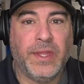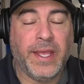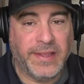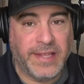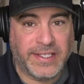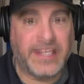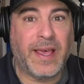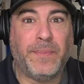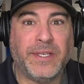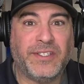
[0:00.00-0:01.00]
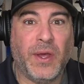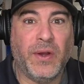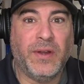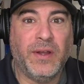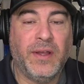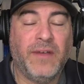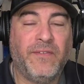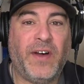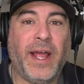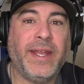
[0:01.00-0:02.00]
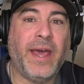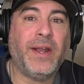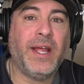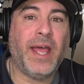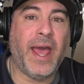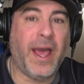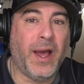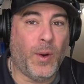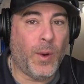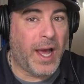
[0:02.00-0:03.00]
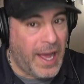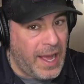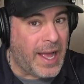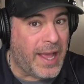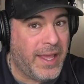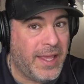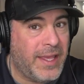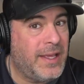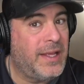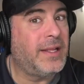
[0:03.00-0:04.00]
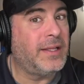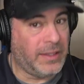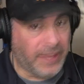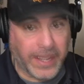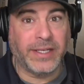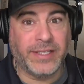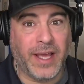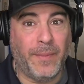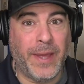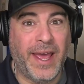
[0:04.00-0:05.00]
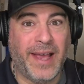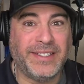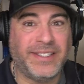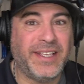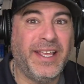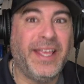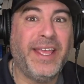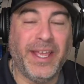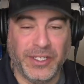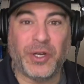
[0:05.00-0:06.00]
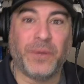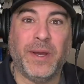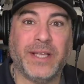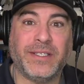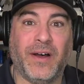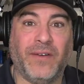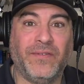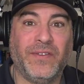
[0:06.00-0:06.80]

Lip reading: In this episode, find out how I, like a dumbass, injured myself.